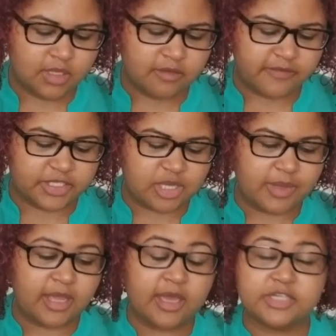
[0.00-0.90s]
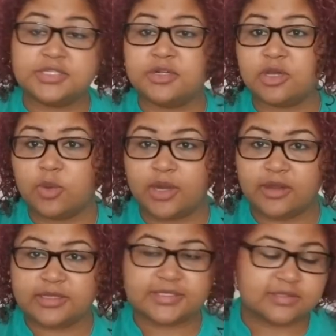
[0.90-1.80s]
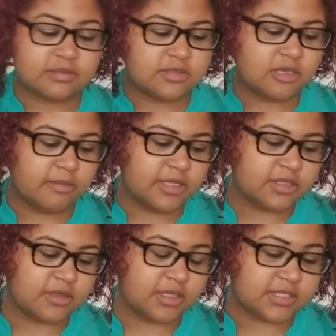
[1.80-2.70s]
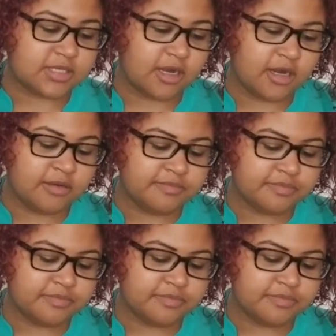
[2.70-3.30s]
For Gemini, I just heard Aquarius. Tell me about the star